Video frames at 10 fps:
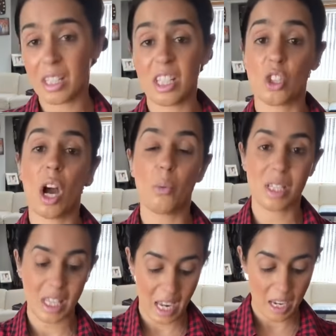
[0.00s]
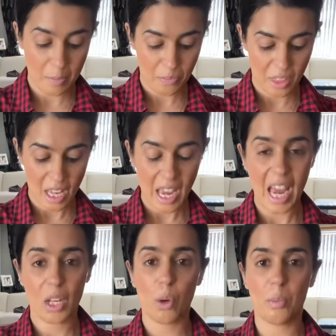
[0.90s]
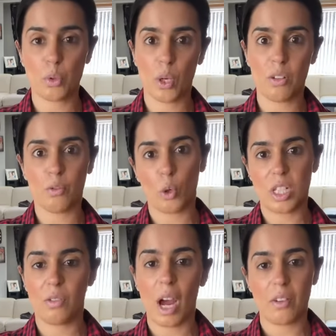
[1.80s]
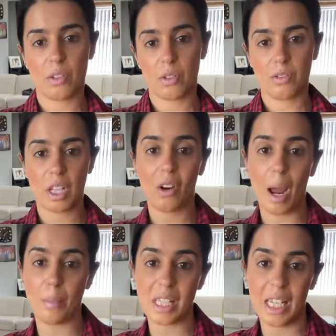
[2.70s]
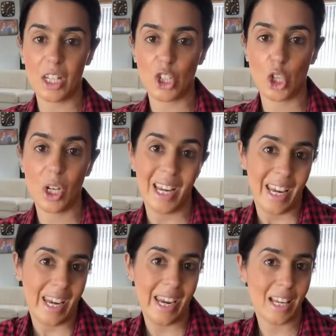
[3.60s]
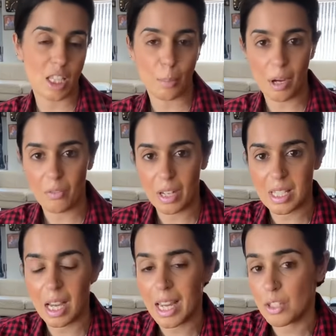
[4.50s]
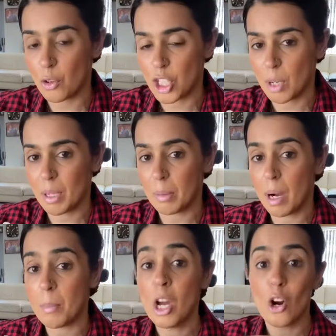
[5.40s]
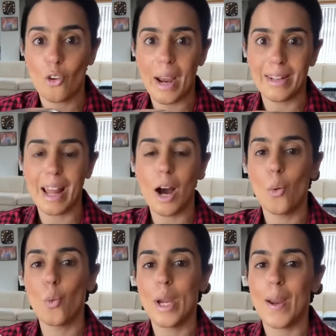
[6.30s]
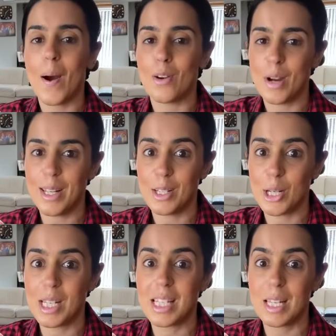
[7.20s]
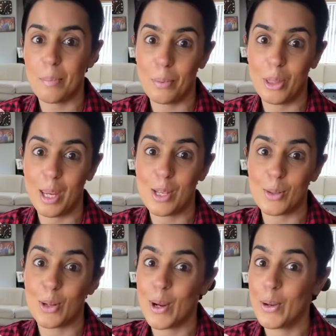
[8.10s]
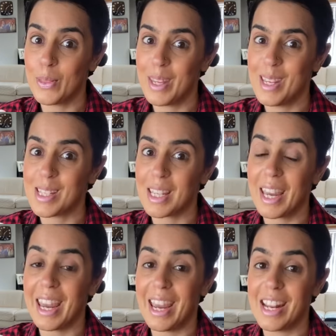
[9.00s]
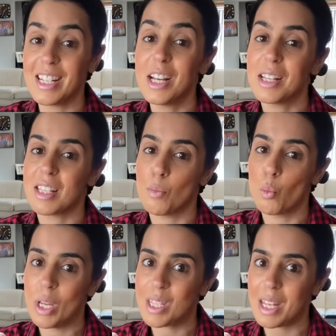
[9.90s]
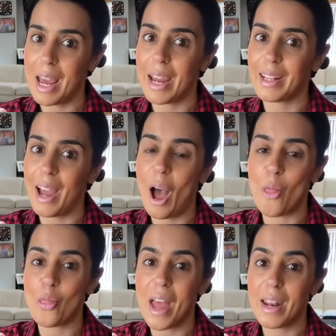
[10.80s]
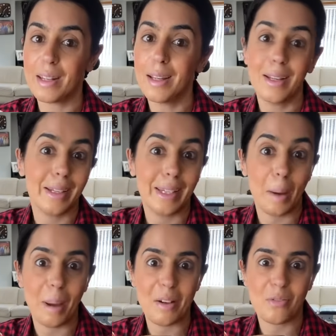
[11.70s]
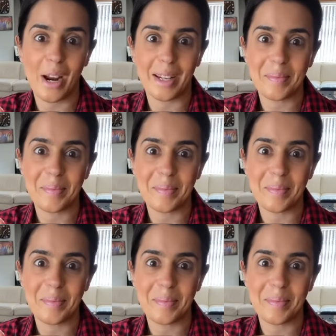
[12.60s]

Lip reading: Yes, so I would say anywhere between 45 to 50 grams each is the perfect size for a Shami Kebab. Right, now we are ready to dip these or coat these in some whisked egg and then get pan frying.